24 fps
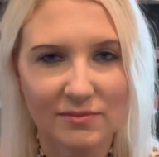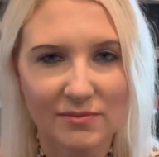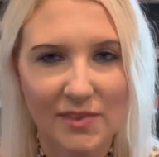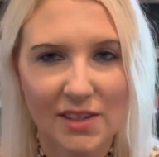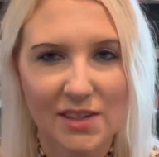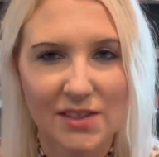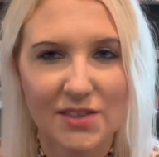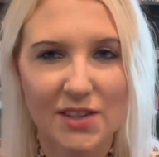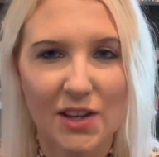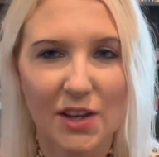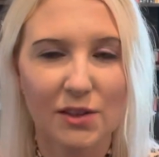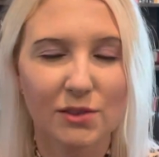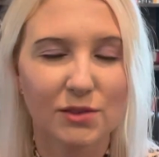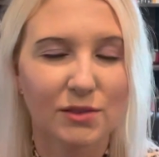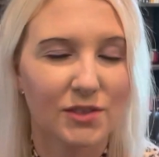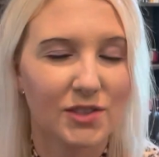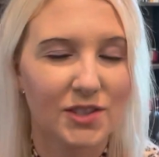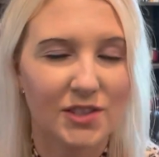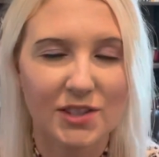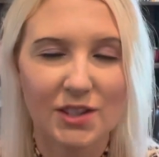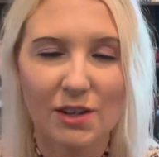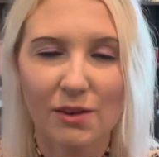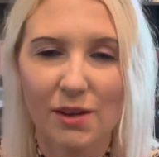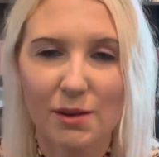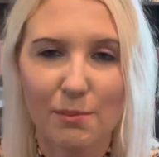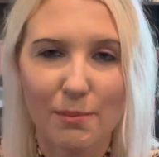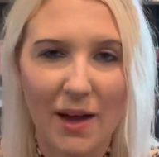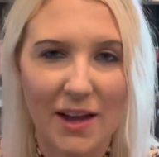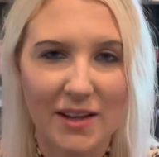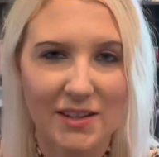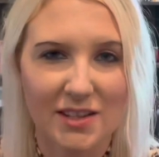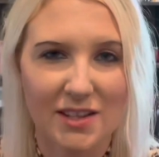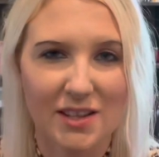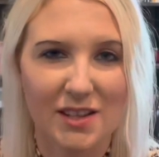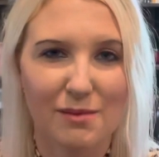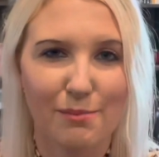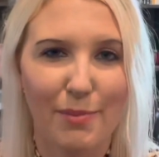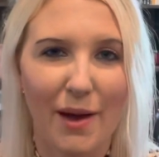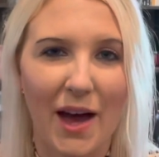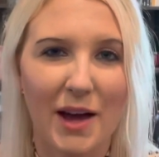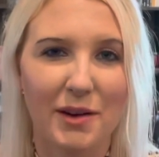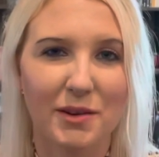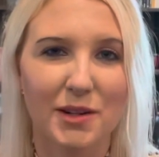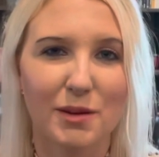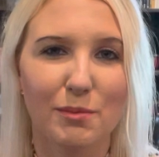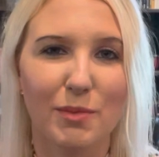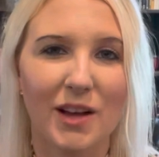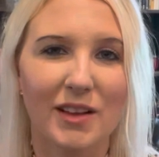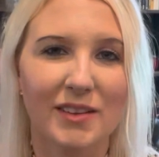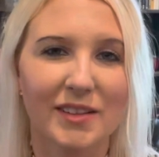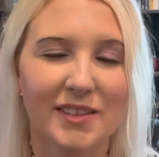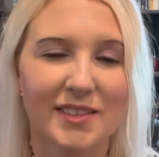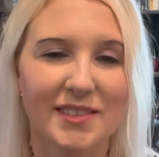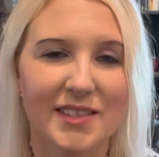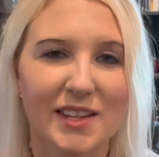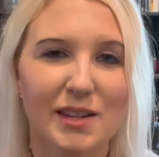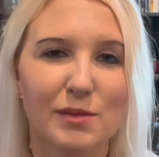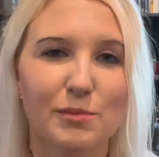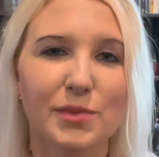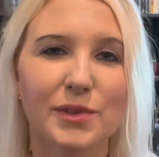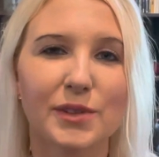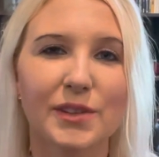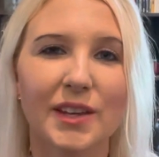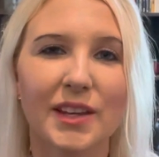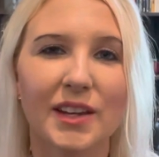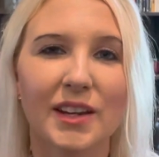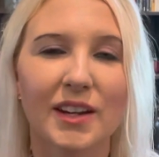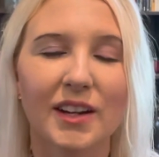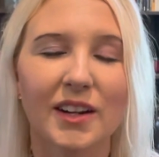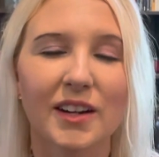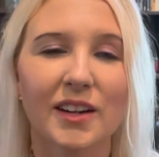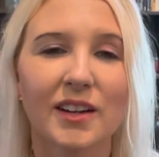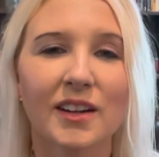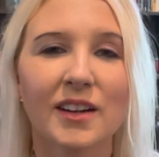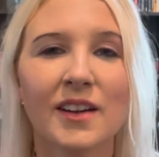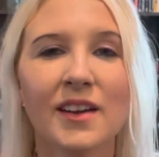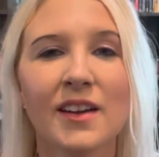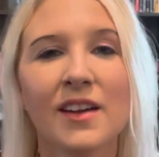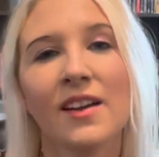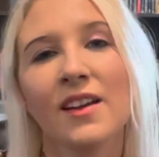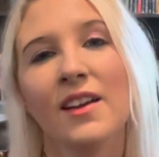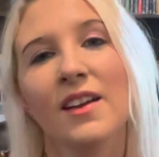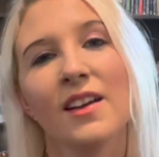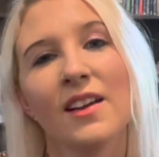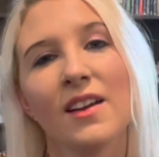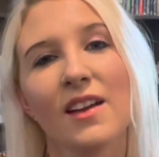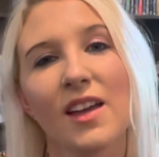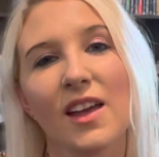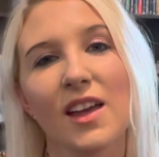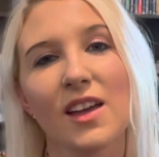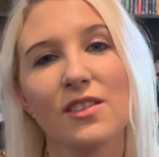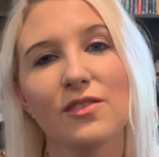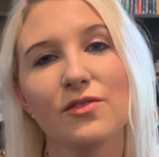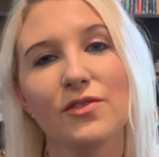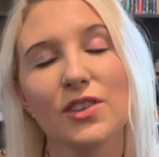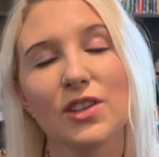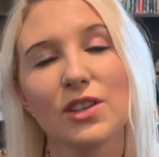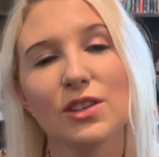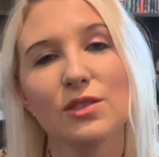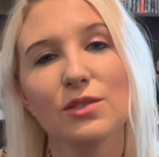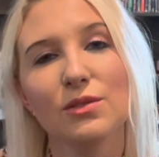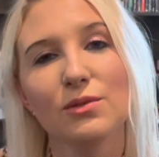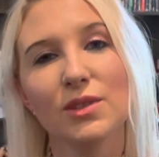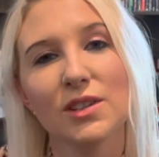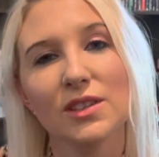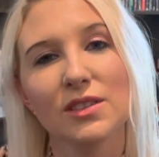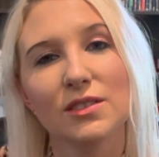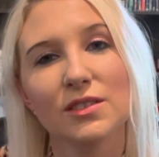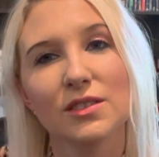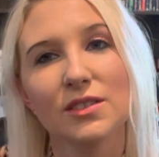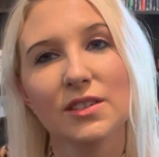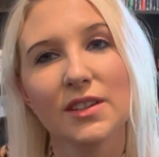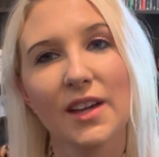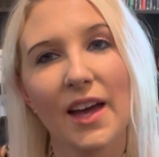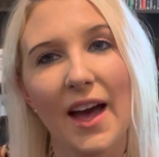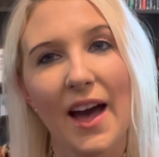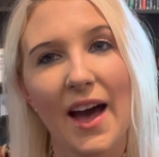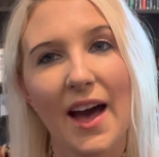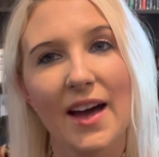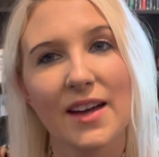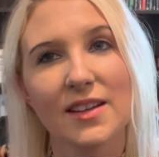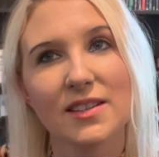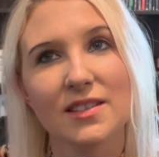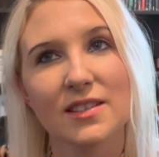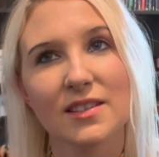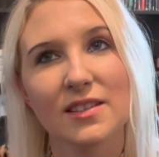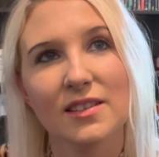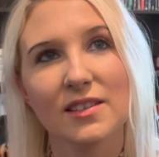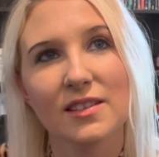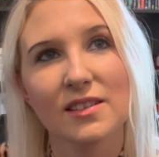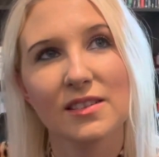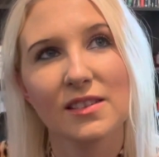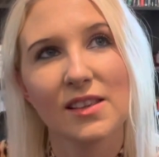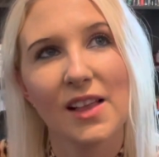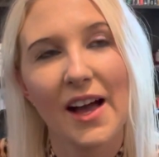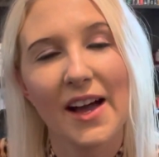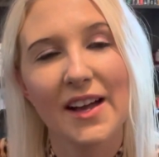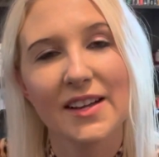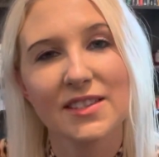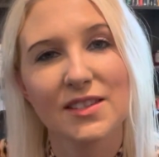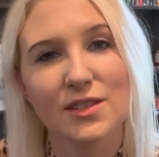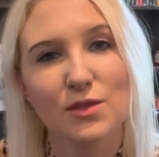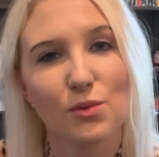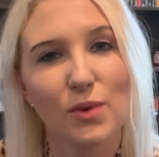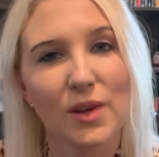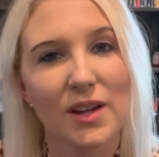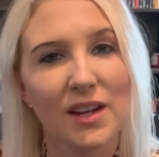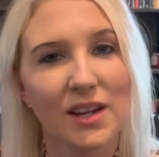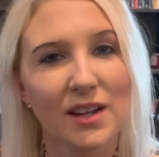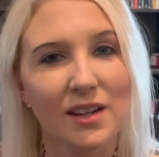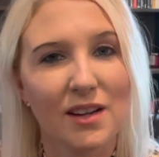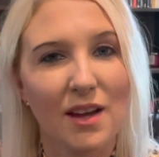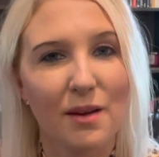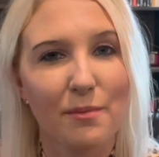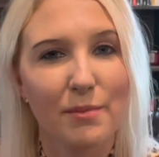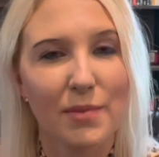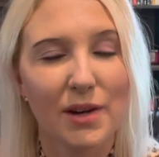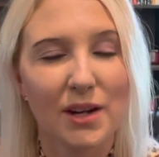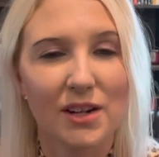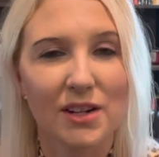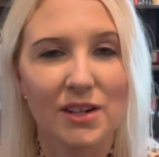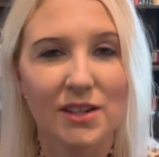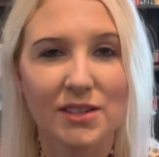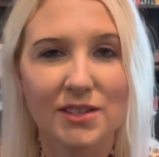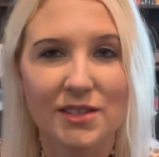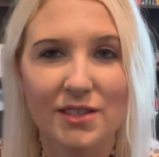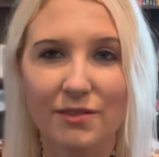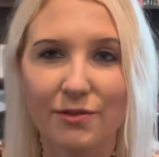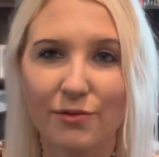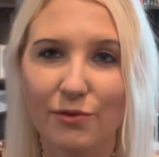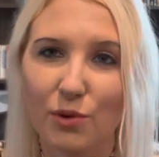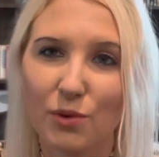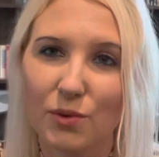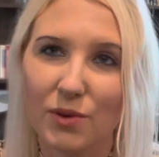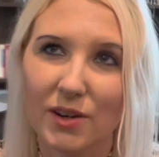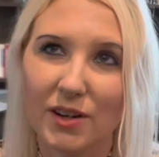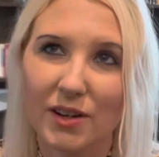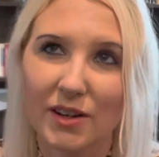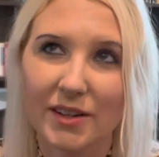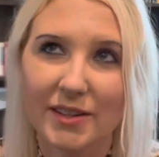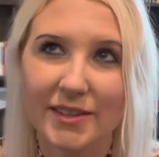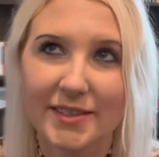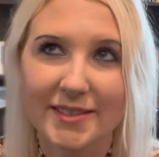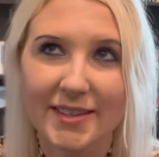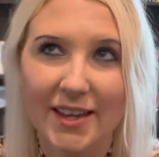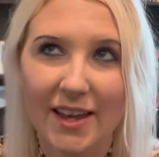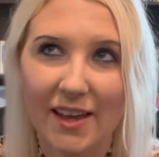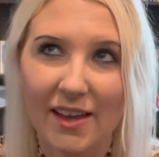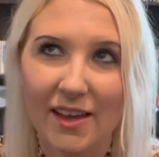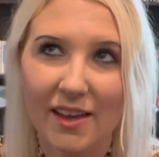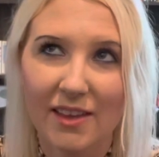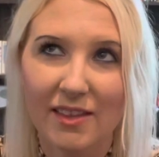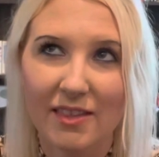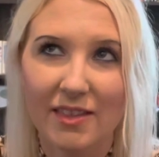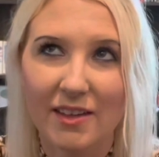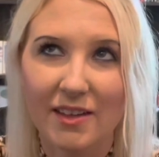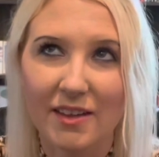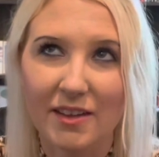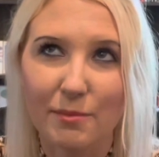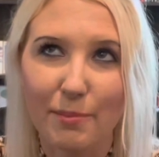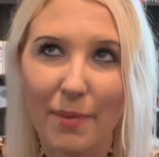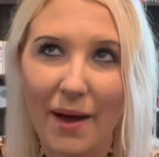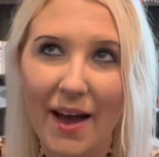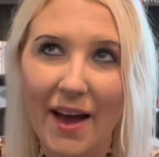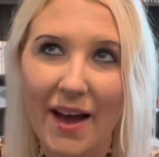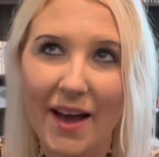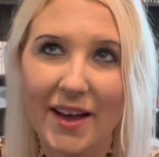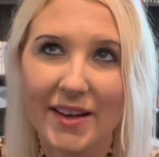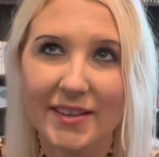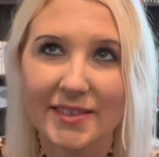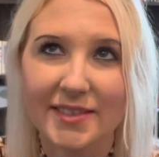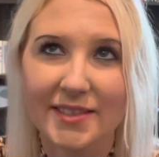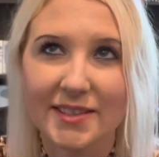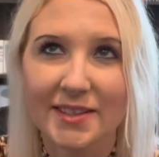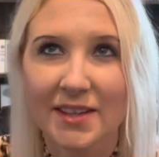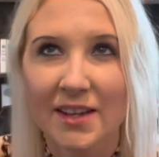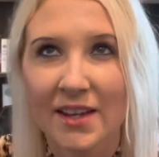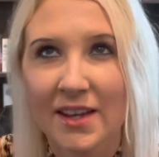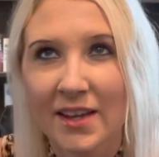So just going back to the Powerball example here, if you look at the last winning numbers for, say, the past